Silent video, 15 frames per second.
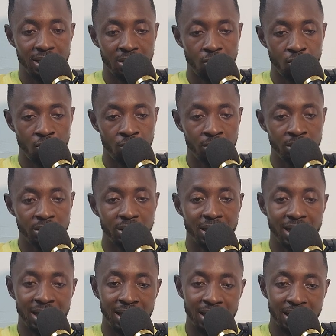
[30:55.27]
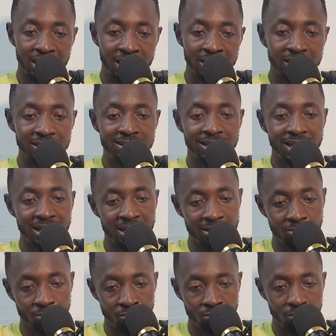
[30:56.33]
low, this is higher high, this is higher
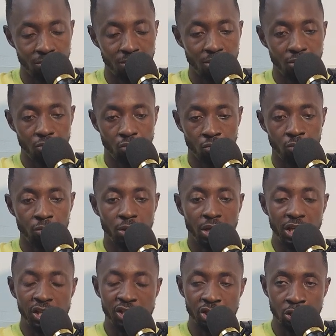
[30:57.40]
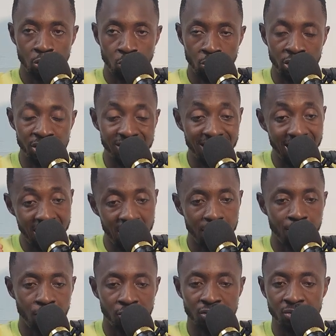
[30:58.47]
low. Is high,
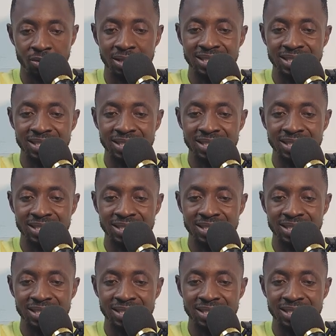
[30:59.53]
but it's not as